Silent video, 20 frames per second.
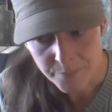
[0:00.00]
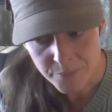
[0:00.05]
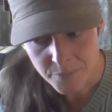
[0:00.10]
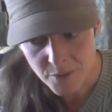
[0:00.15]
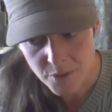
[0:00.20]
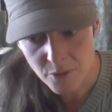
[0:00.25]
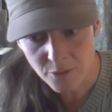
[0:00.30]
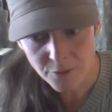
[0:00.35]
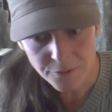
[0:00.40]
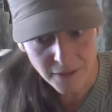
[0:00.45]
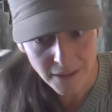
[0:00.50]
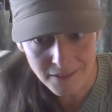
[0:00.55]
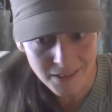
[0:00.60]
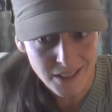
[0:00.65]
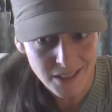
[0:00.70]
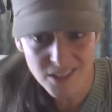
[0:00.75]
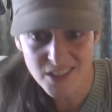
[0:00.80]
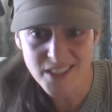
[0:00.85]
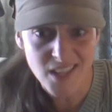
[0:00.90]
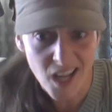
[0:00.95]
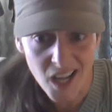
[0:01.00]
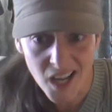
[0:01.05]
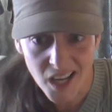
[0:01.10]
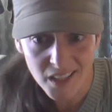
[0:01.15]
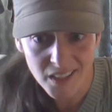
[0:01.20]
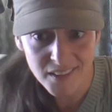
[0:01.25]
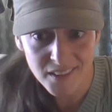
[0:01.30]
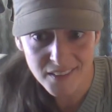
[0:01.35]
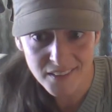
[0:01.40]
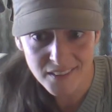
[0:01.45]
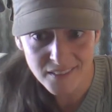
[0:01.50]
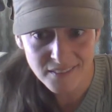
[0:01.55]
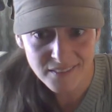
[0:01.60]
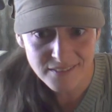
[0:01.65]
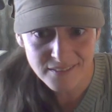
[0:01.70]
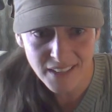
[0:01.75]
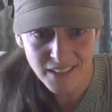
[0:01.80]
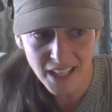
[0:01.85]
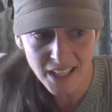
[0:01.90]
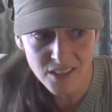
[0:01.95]
You're failing. You suck.
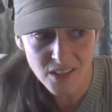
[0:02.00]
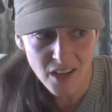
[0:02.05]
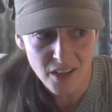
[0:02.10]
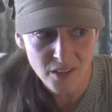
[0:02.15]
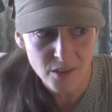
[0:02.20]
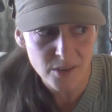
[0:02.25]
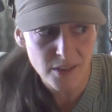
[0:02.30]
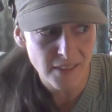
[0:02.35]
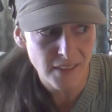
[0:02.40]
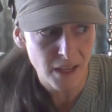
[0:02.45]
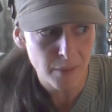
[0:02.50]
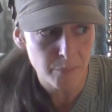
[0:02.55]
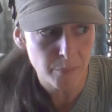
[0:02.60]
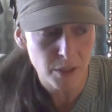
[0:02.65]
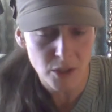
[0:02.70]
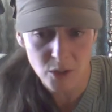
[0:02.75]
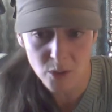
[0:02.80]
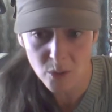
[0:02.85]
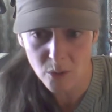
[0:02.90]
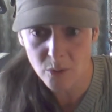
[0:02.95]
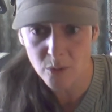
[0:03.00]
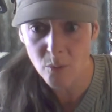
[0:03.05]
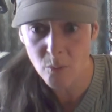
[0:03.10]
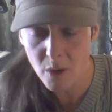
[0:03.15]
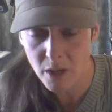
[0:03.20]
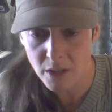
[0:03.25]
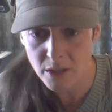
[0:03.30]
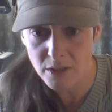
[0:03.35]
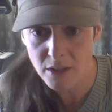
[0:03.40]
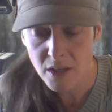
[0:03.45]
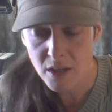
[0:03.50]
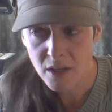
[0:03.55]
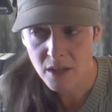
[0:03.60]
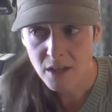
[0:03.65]
And not only that, but you're the one